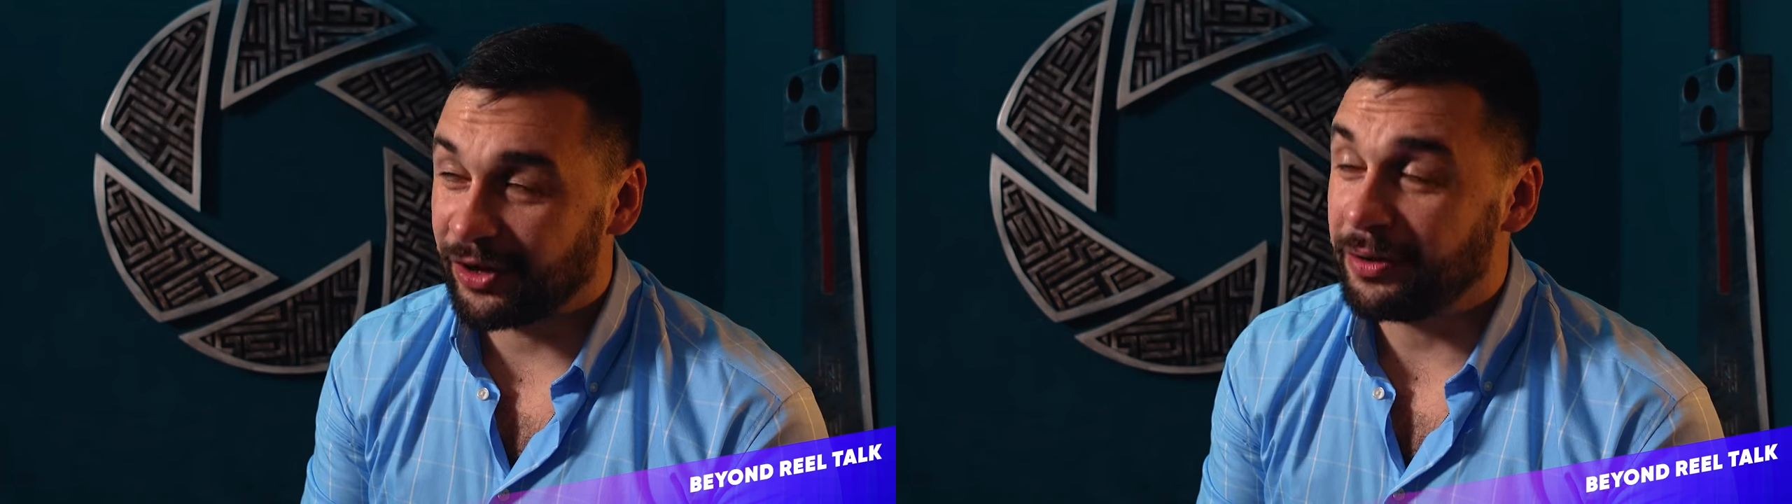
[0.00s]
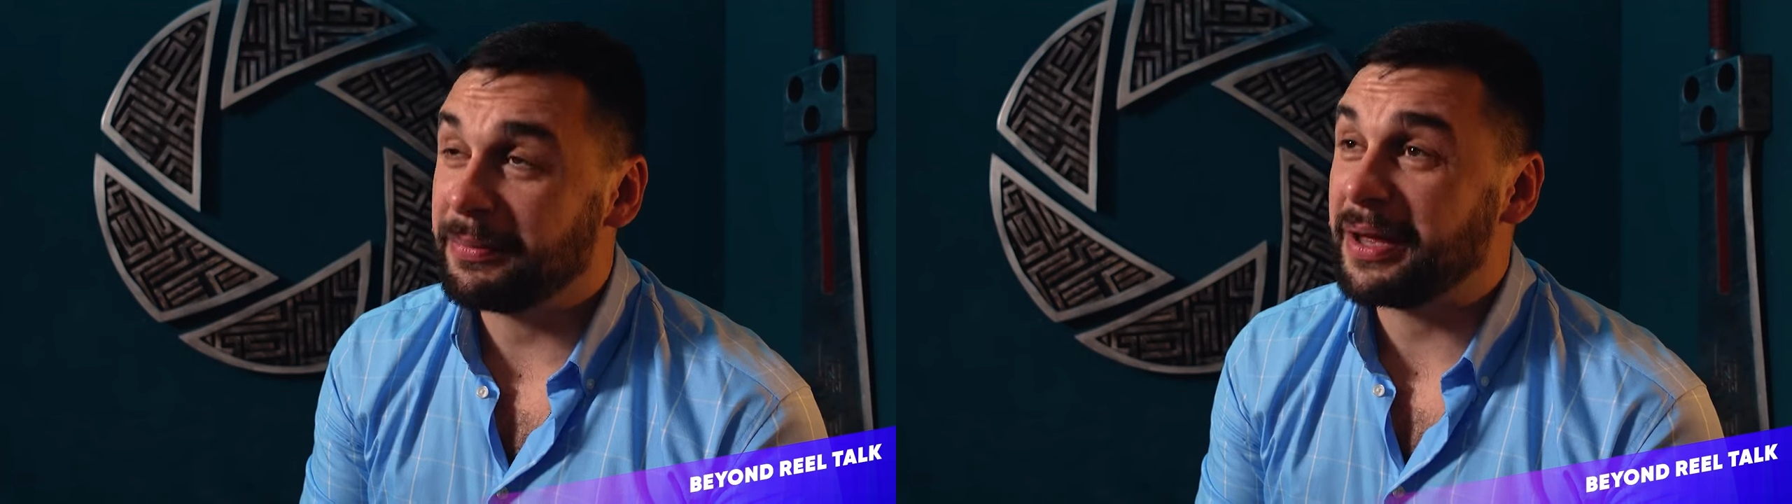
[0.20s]

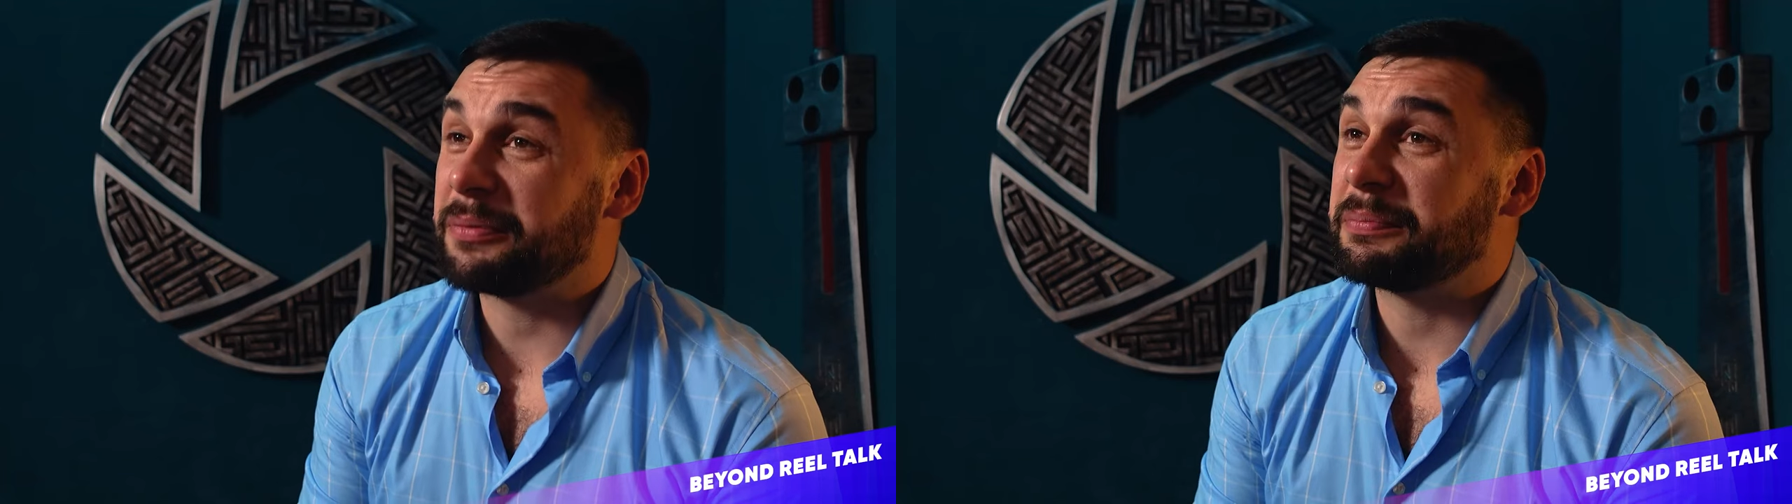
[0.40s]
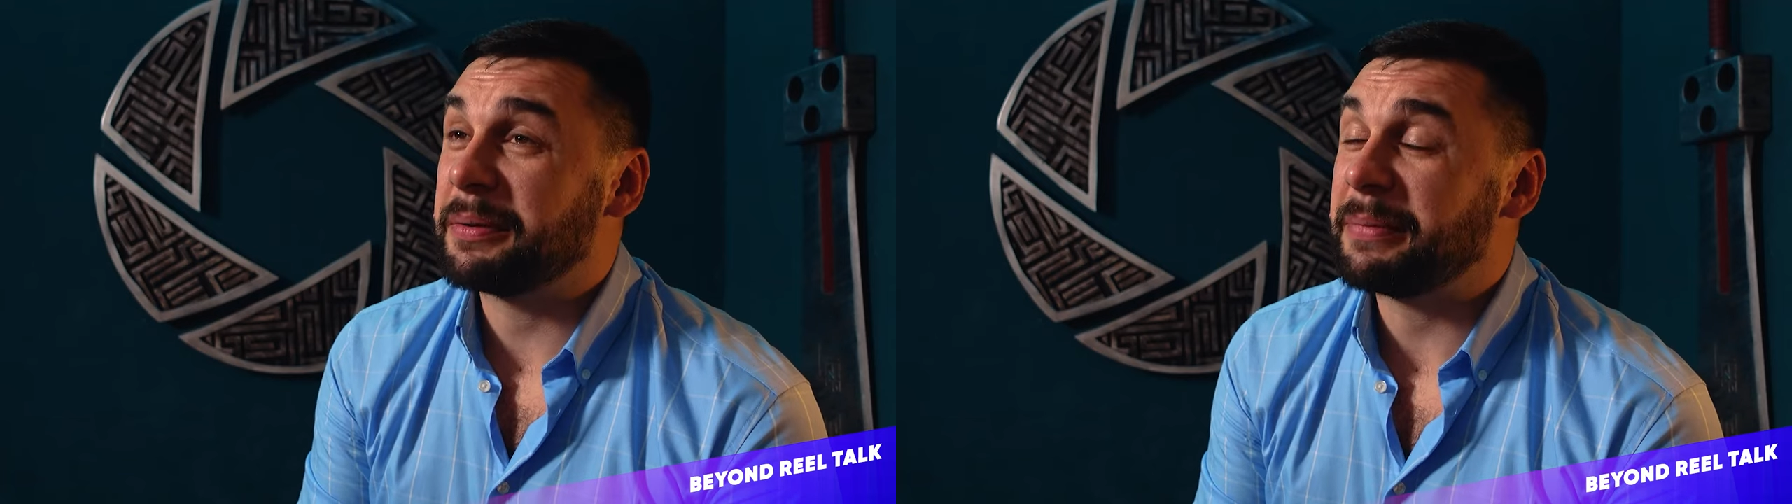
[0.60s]
Mm.
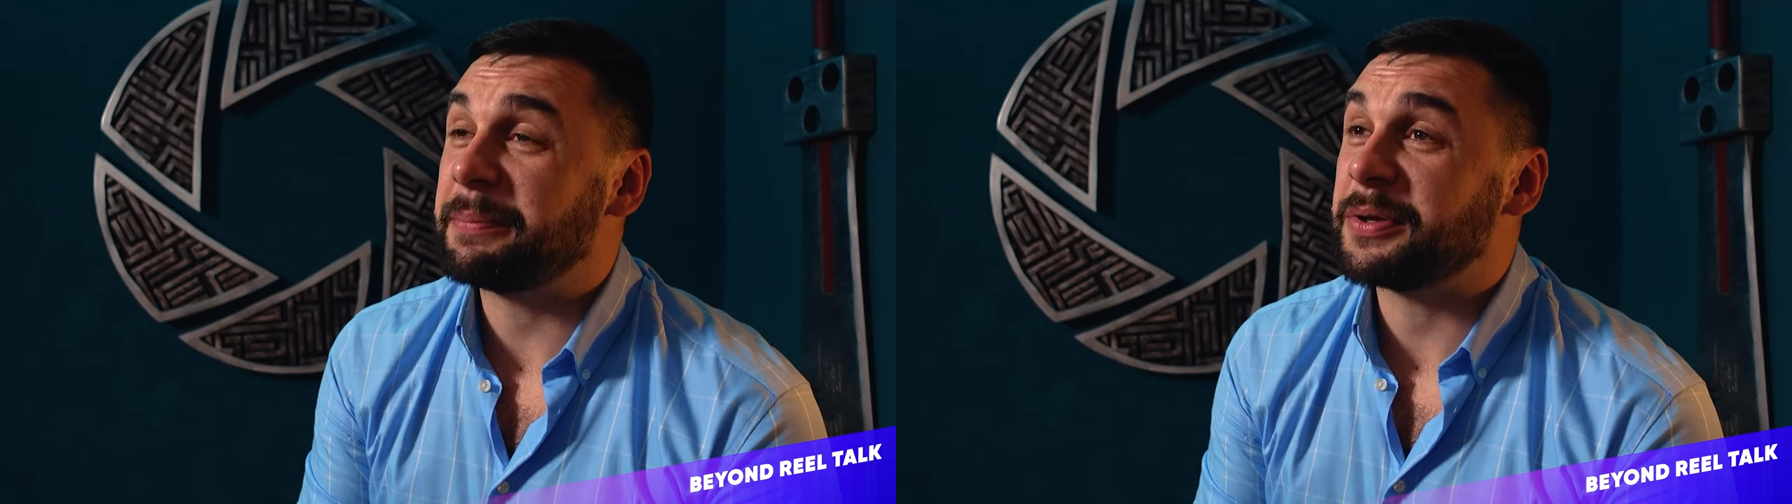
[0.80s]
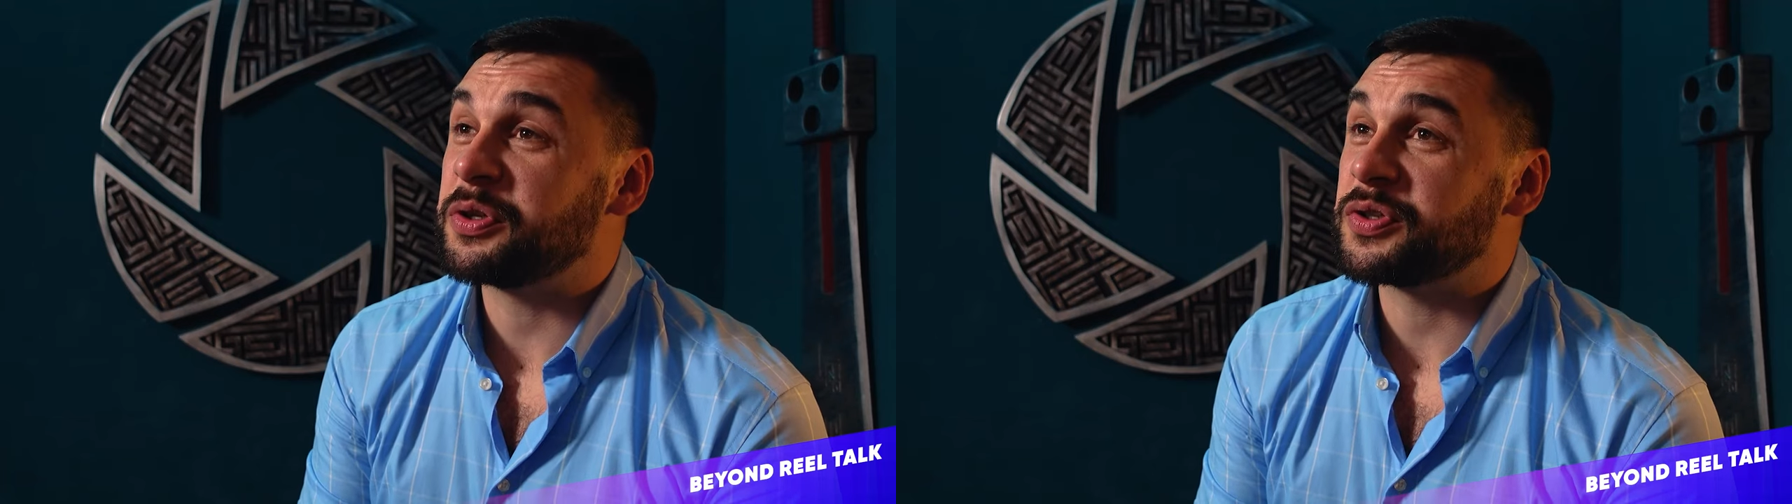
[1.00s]
Well,
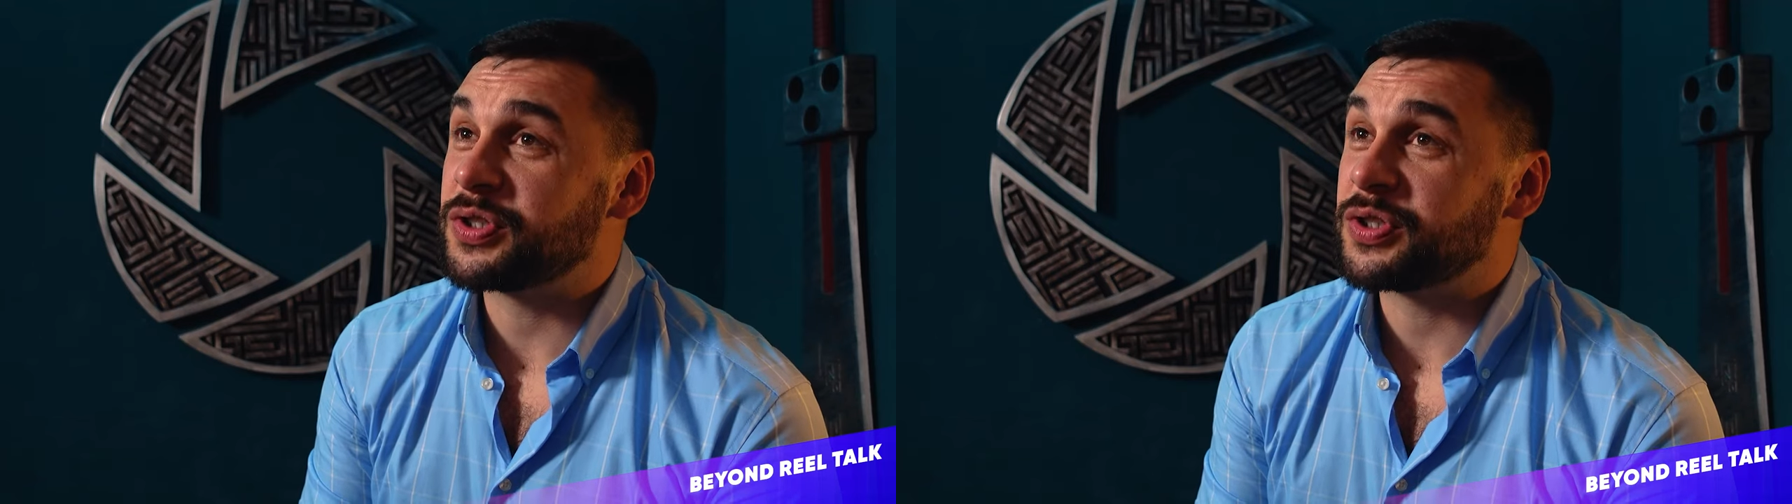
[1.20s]
maybe you